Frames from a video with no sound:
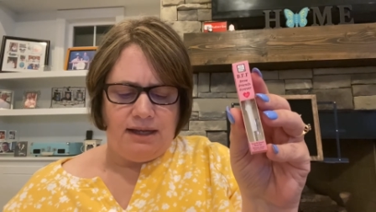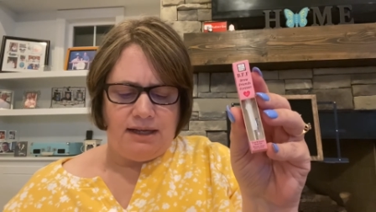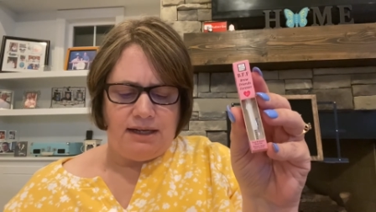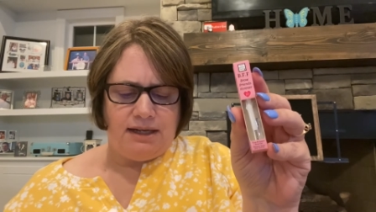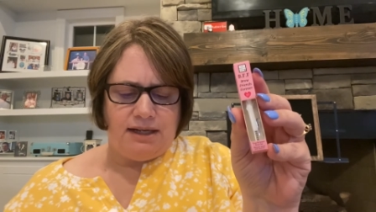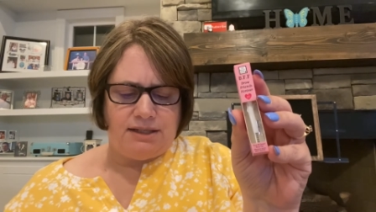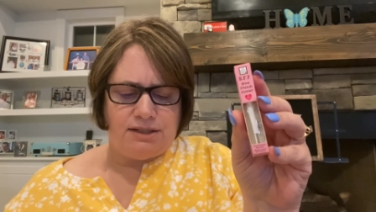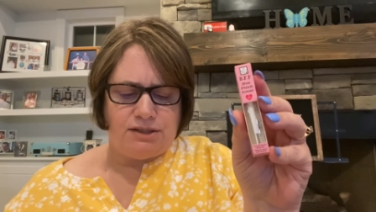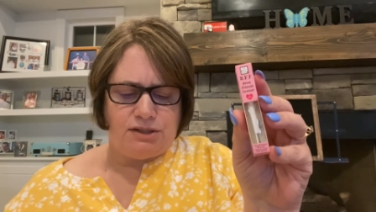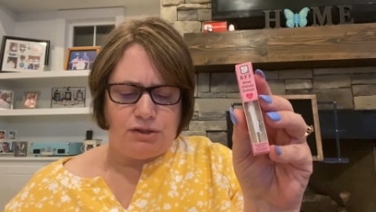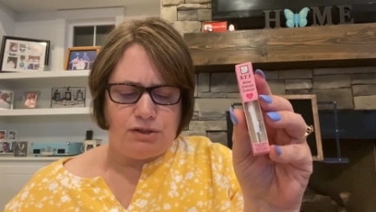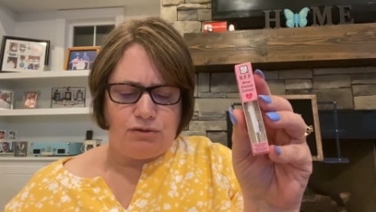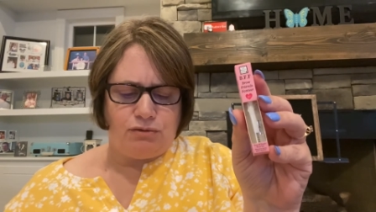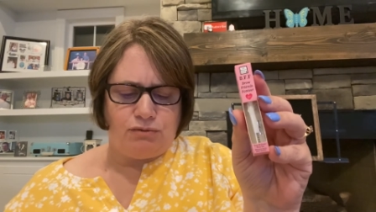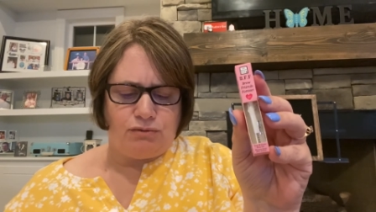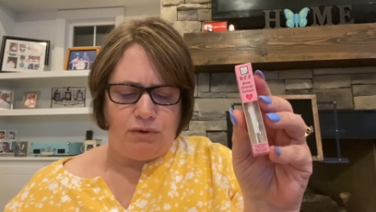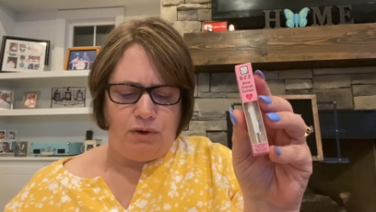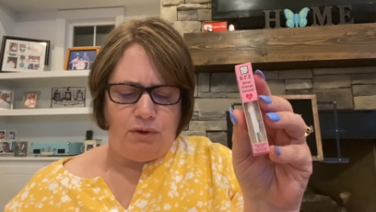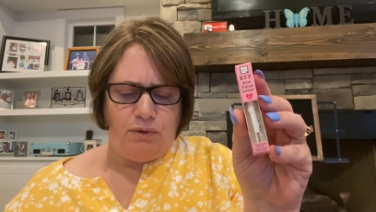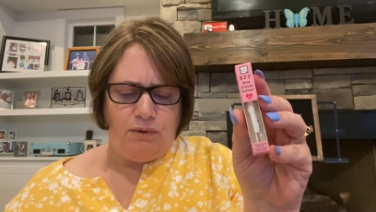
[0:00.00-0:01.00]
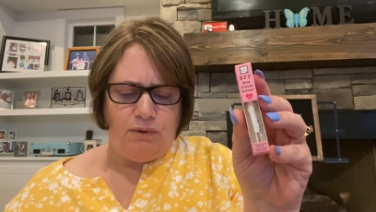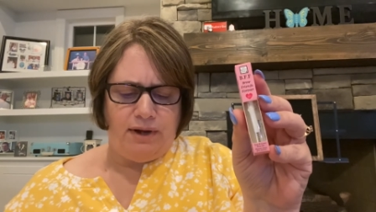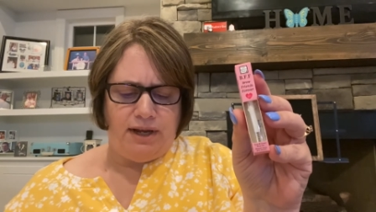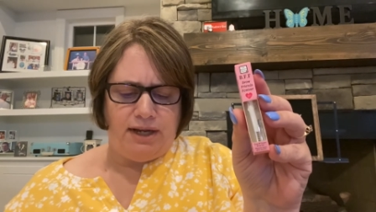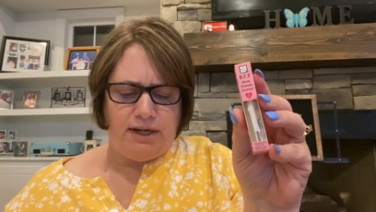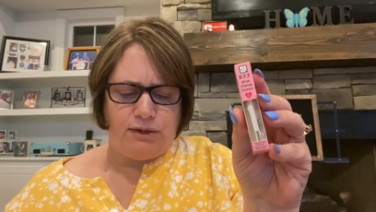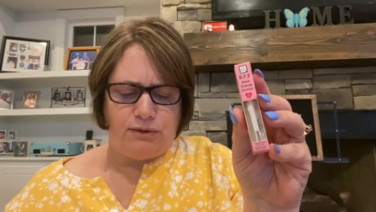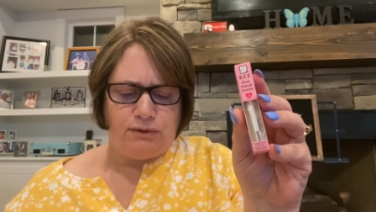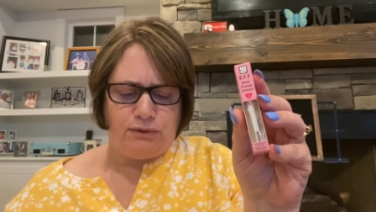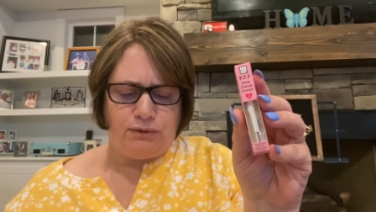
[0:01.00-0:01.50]
It's the Grow
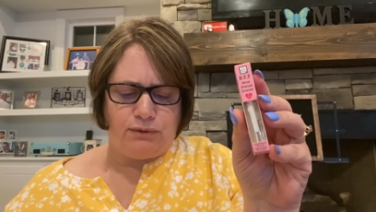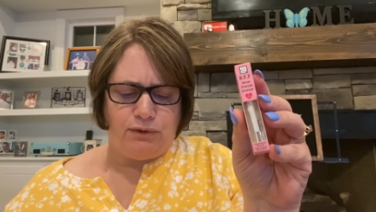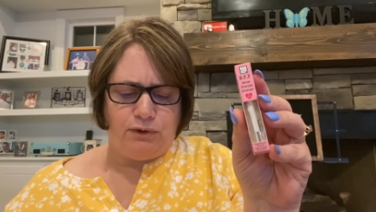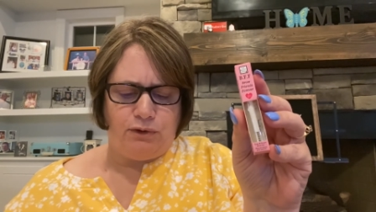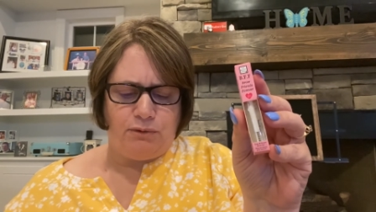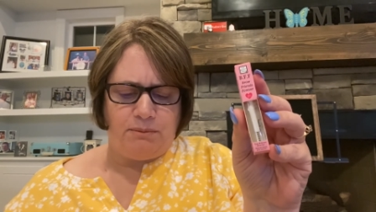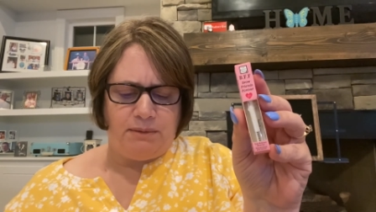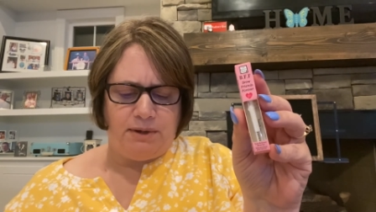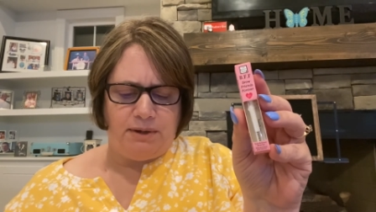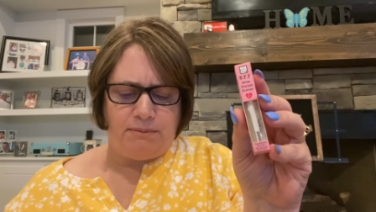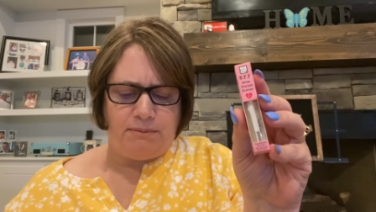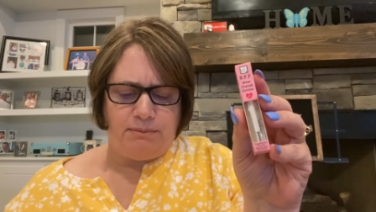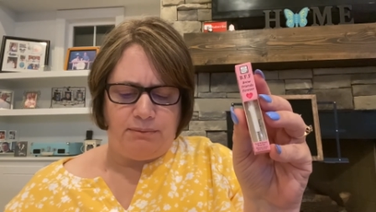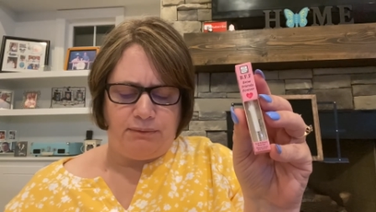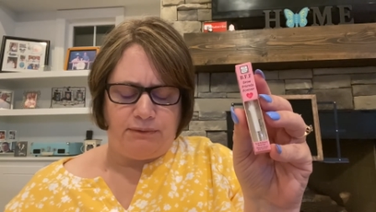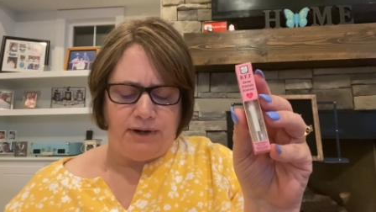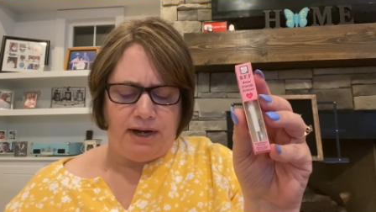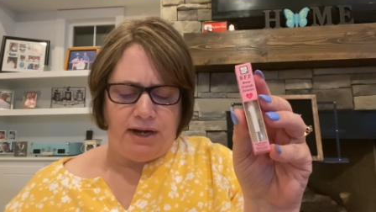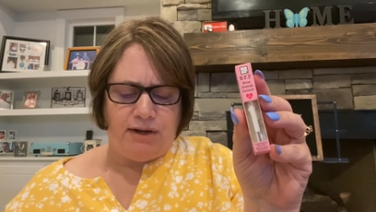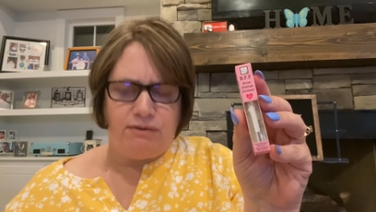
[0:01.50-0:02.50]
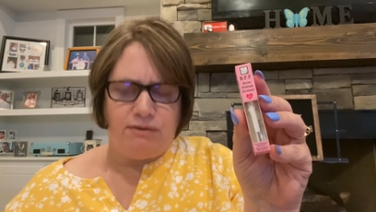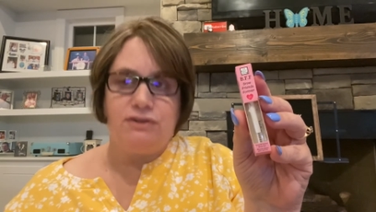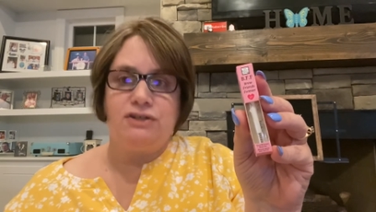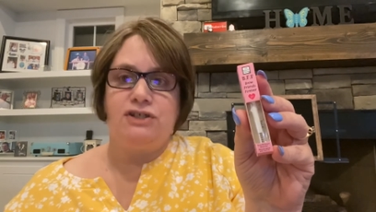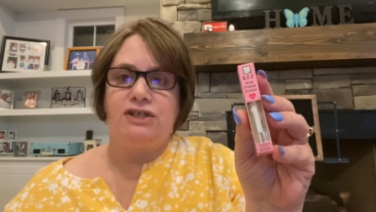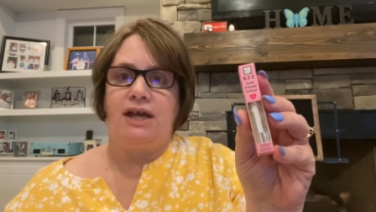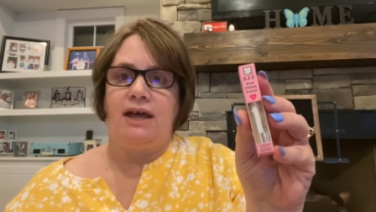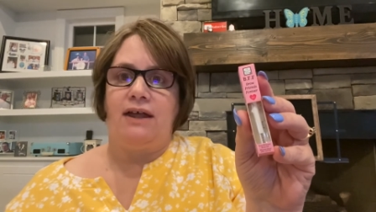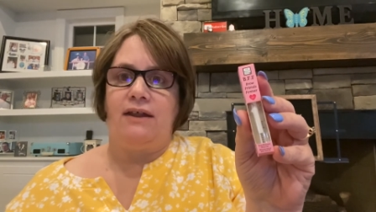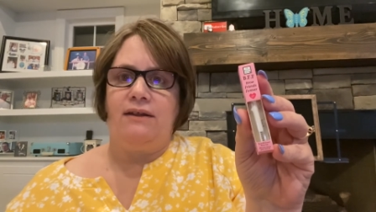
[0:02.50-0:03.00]
and Groom Brow
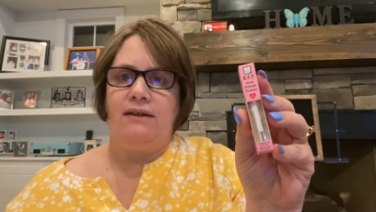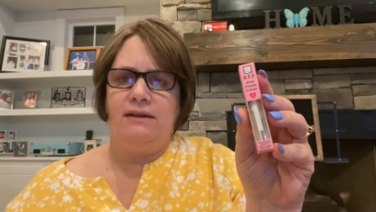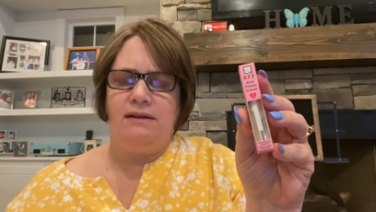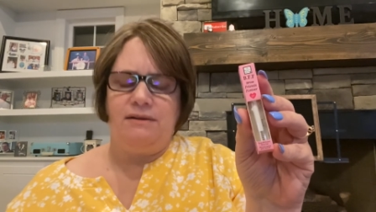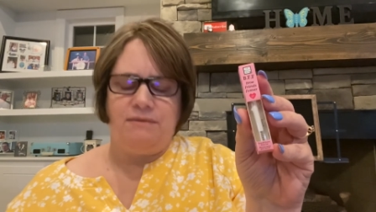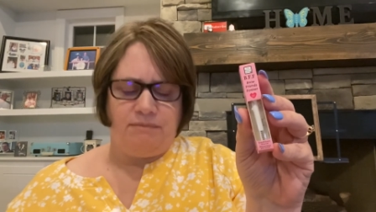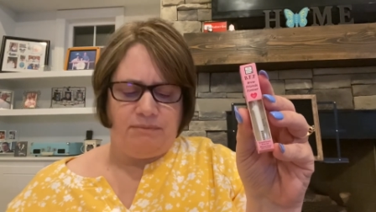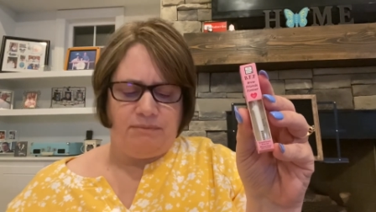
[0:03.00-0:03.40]
Gel.